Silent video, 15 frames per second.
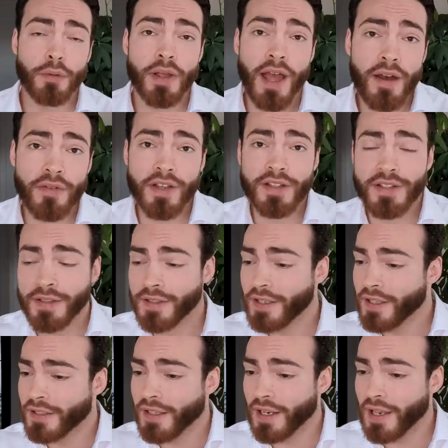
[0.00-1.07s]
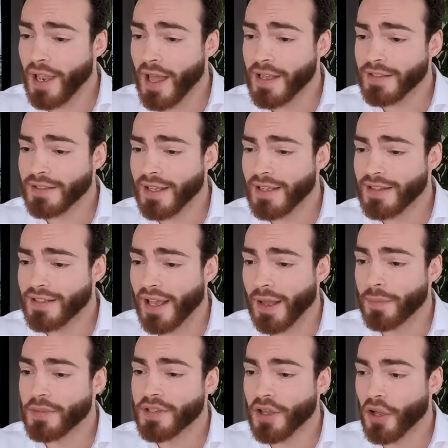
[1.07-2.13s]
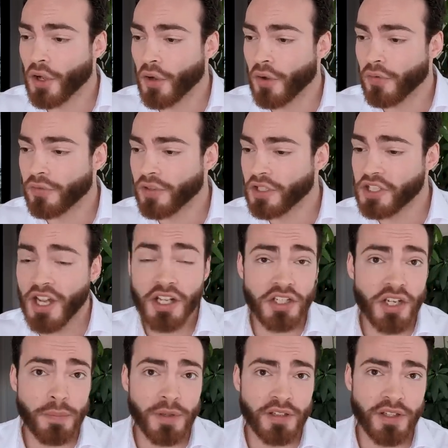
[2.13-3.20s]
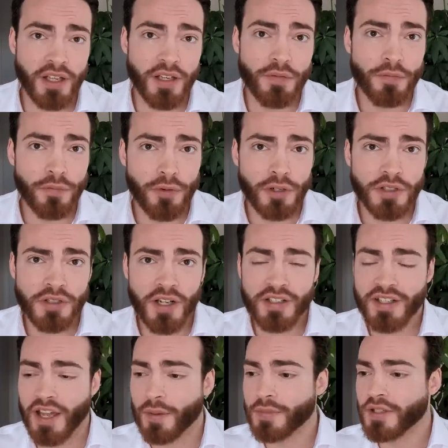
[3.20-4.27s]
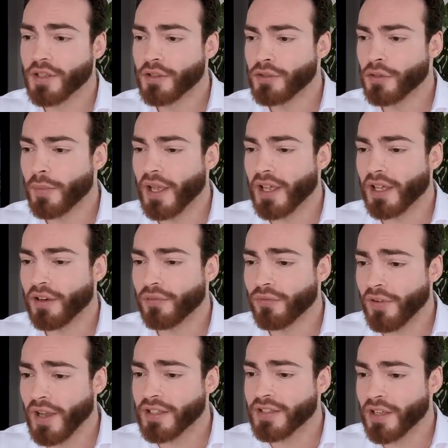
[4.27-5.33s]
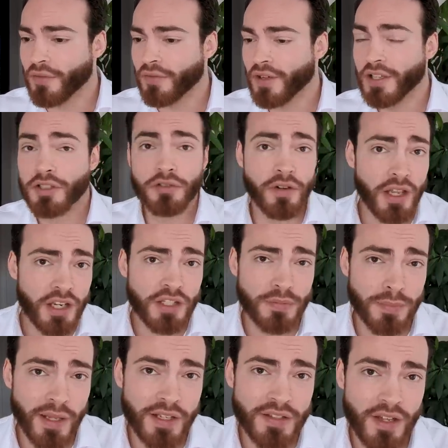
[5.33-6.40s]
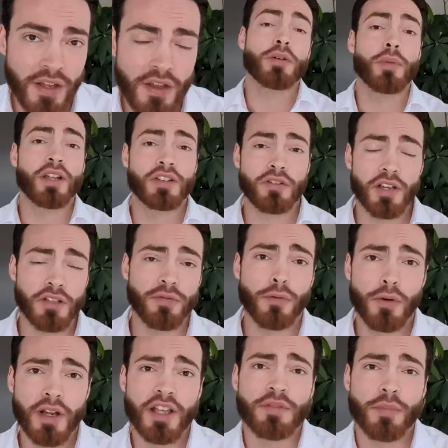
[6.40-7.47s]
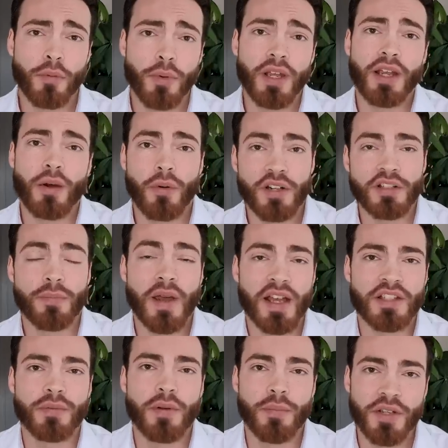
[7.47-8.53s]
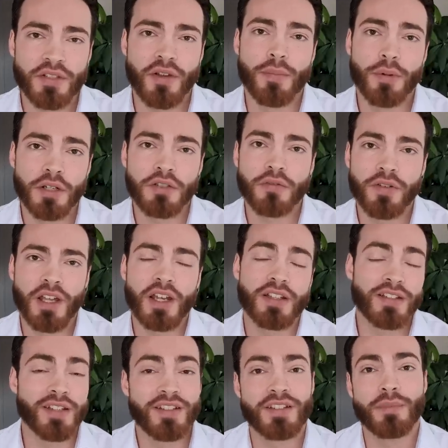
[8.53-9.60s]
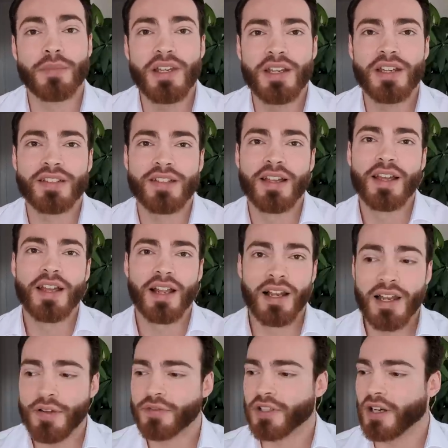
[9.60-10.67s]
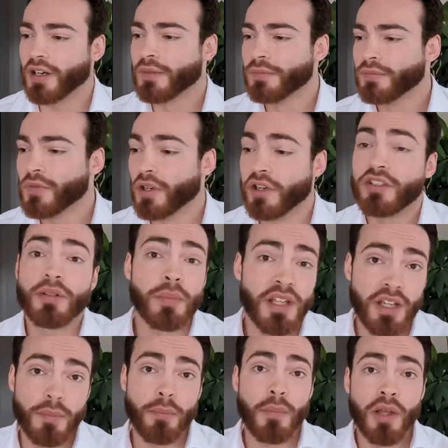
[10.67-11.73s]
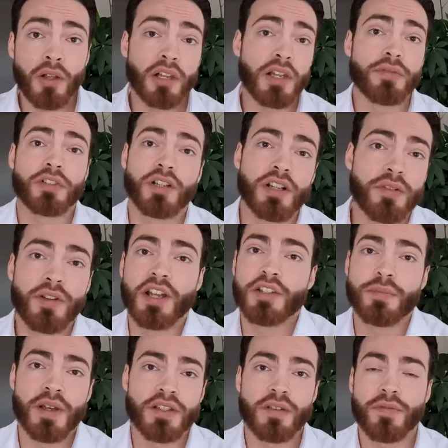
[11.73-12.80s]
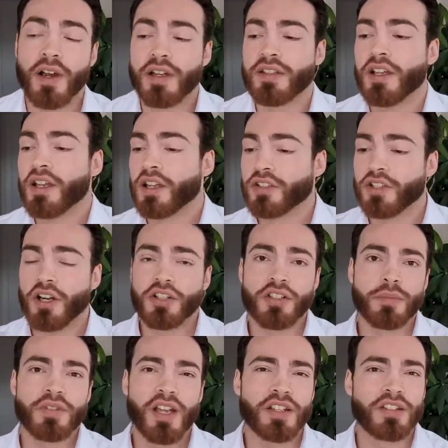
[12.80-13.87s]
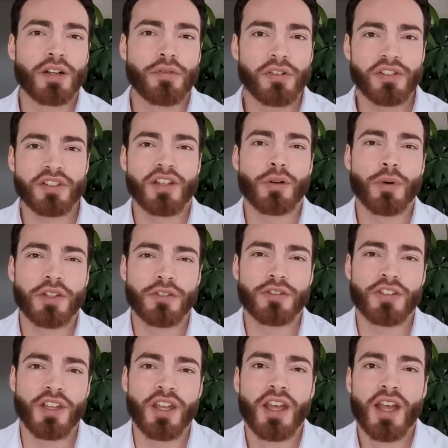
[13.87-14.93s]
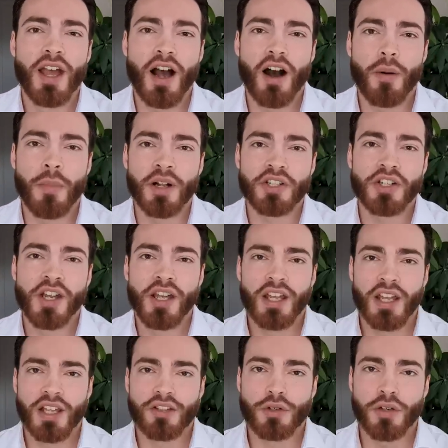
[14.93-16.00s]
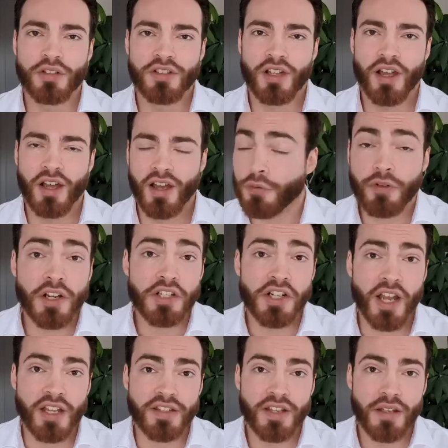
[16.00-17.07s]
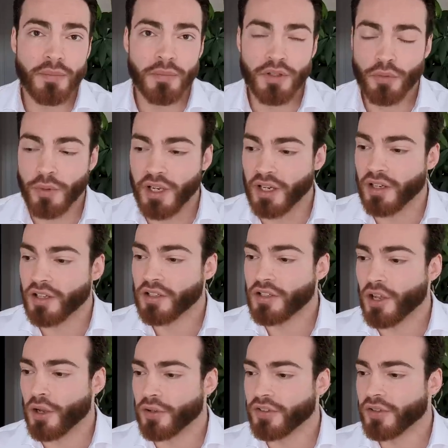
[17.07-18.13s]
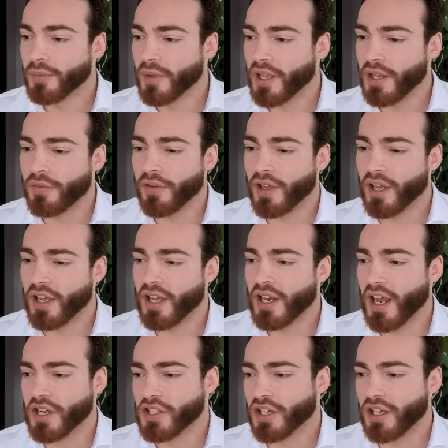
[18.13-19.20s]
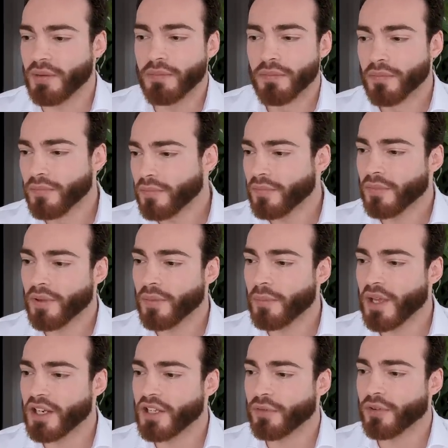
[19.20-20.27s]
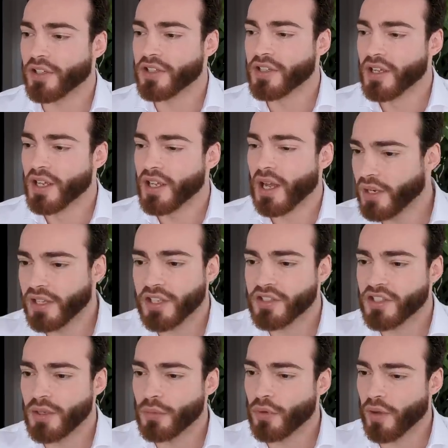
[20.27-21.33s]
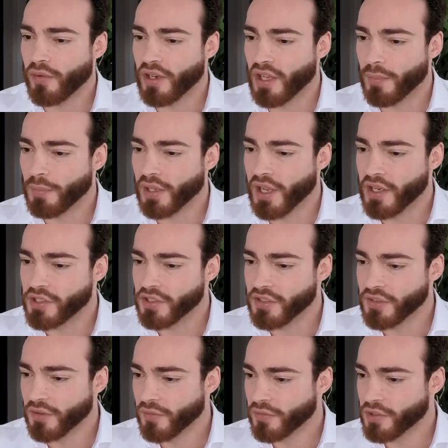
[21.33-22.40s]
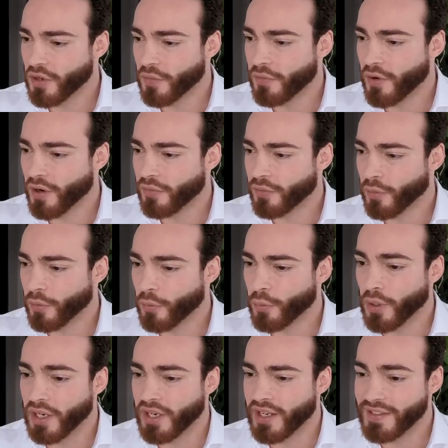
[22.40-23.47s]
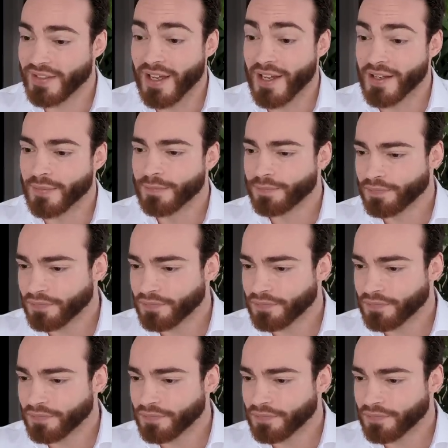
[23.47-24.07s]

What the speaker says: there we have it. The last attempt of ChatGPT, third attempt to make an effective training split for someone that trains 4 days per week and wants maximum muscle hypertrophy and is an intermediate lifter, or intermediate male lifter even, I specified, because there are some sex differences and I want to see how much it could differentiate between those and if it actually made a difference. But it doesn't seem to have any implications so far for what it has done.